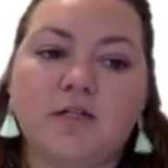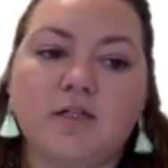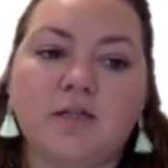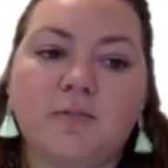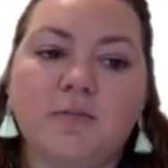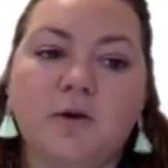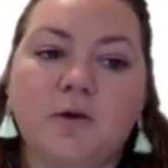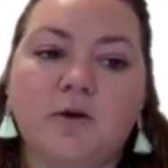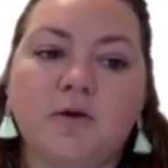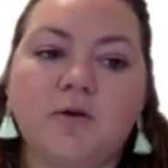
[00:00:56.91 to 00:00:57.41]

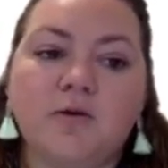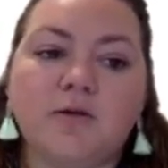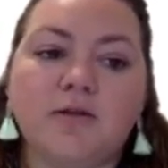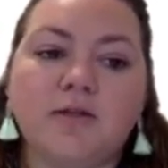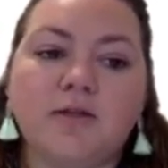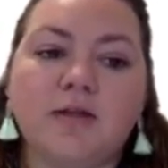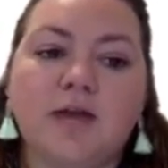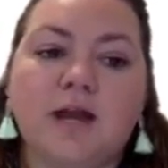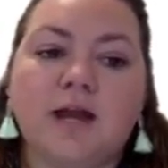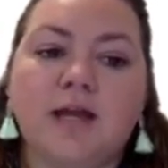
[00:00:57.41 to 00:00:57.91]

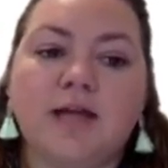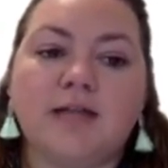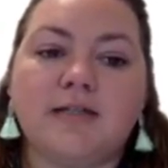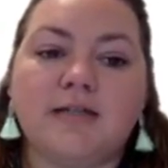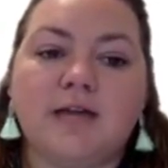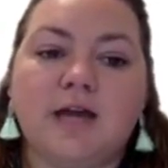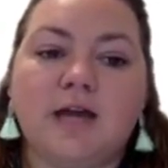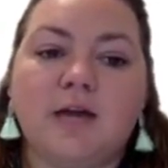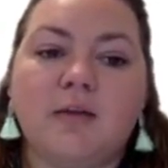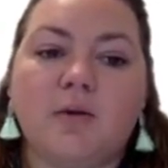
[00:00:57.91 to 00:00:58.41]
Suppose that a
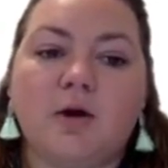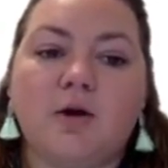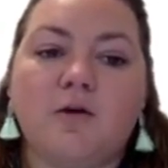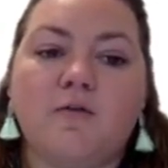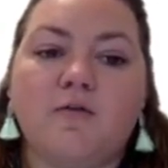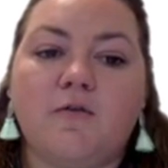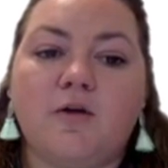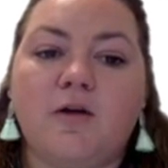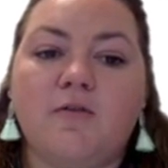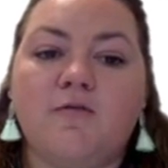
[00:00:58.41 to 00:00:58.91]

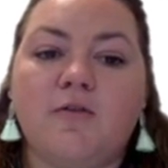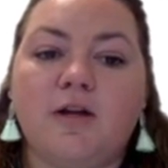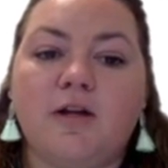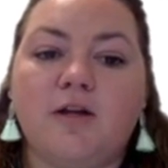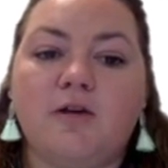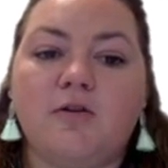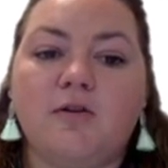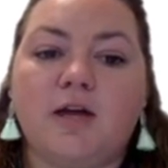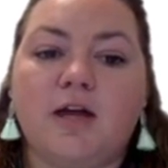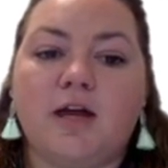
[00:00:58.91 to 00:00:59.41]
timer for a
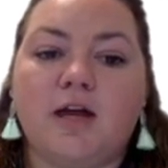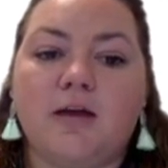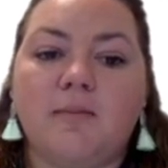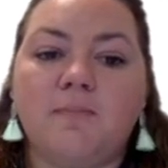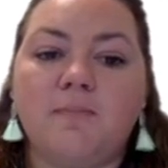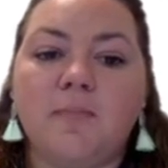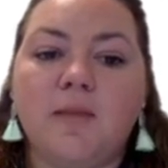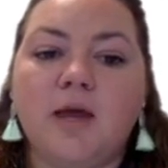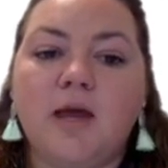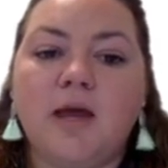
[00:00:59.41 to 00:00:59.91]
video
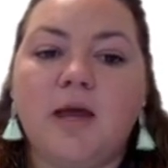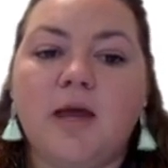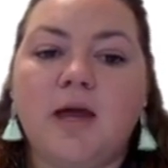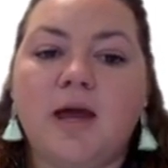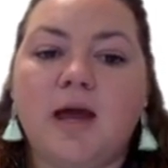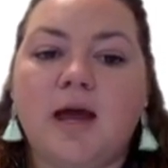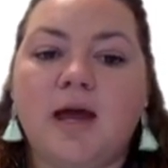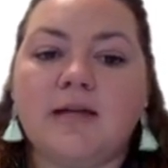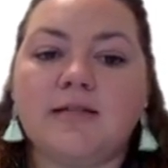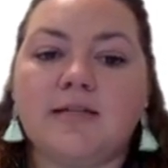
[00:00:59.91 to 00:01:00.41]
game
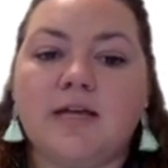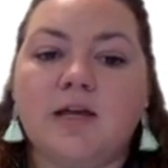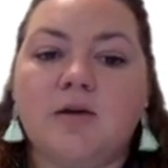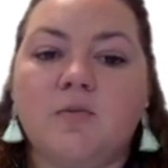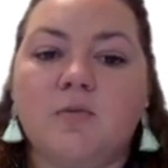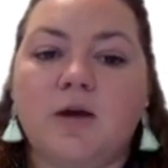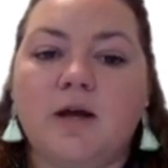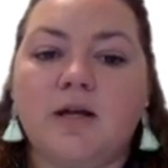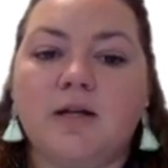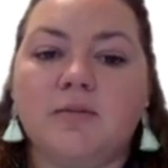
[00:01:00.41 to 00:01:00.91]
has a
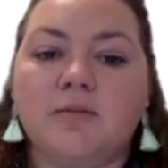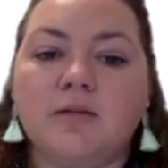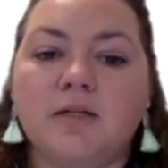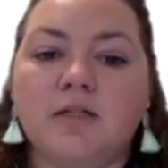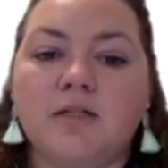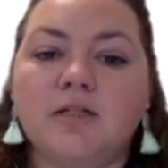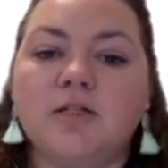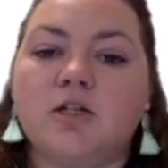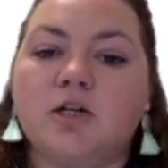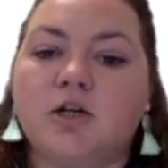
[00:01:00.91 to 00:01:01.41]

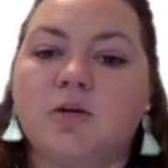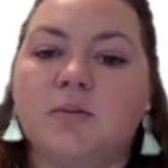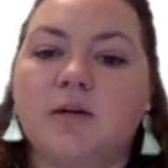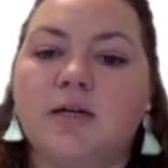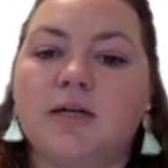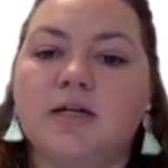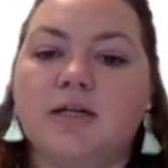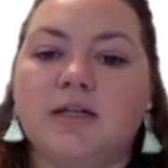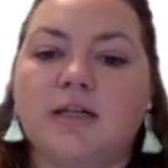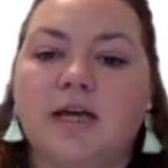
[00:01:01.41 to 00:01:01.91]
randomly
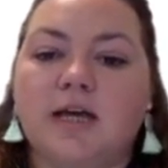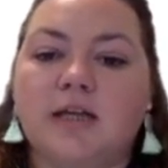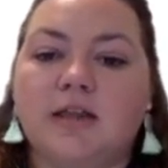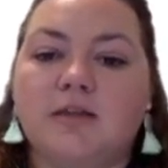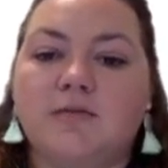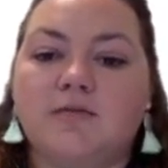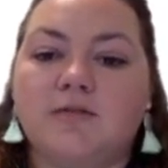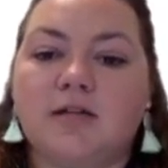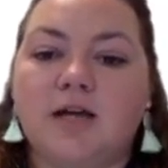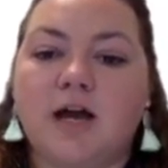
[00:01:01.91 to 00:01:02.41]
determined
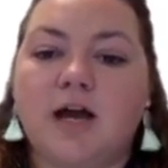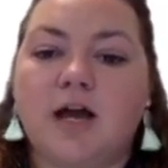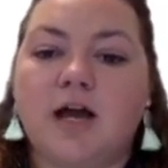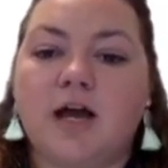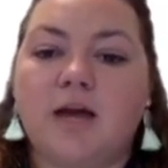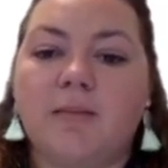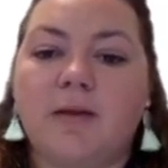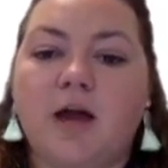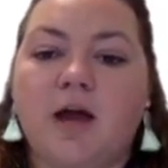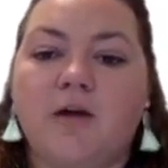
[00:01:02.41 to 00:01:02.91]
length of
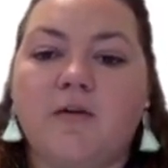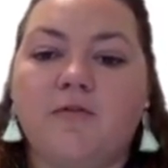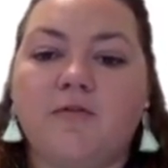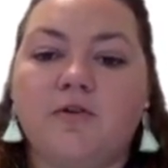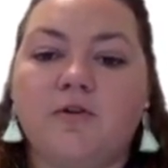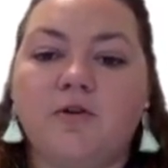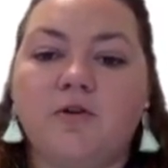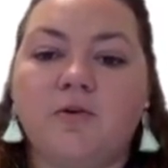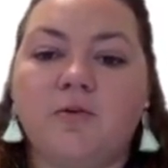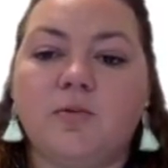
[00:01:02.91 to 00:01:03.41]
time
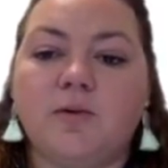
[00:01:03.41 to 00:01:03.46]
after